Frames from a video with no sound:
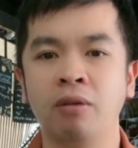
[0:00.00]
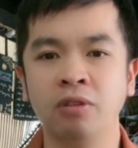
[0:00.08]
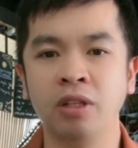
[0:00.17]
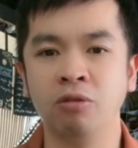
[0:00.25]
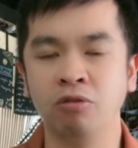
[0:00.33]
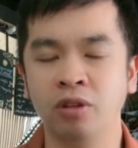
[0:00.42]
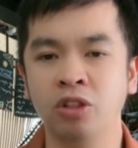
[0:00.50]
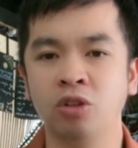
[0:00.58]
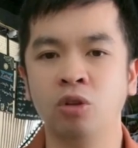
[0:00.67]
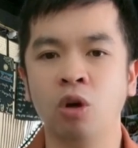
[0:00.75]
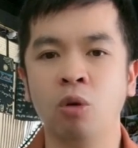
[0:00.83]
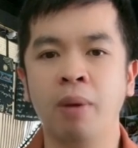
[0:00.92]
feel free to
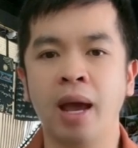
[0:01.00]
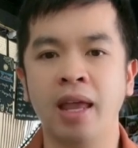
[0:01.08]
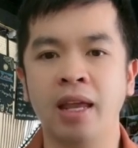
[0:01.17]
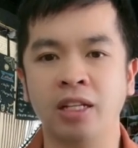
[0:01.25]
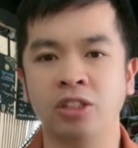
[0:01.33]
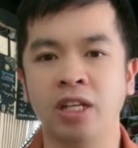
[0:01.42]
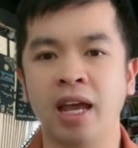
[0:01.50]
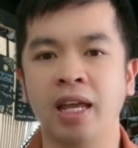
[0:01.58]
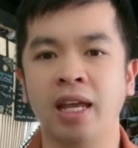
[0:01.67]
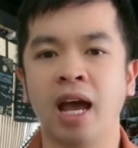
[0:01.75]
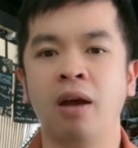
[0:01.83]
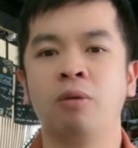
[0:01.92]
go back and check
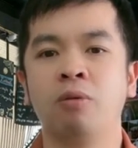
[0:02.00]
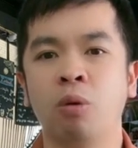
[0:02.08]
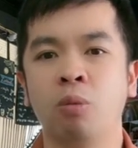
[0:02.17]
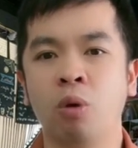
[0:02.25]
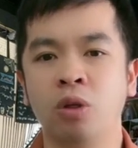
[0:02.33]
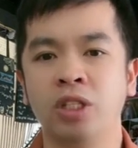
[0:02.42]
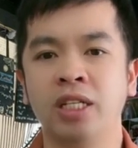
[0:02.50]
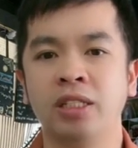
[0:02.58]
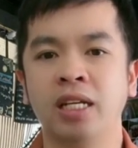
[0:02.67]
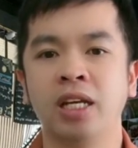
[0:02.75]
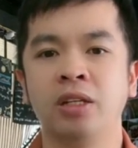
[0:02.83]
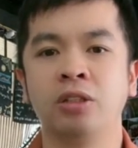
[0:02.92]
it out for more
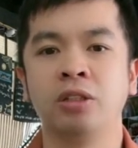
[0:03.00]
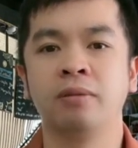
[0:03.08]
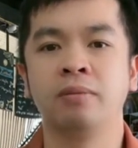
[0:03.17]
details.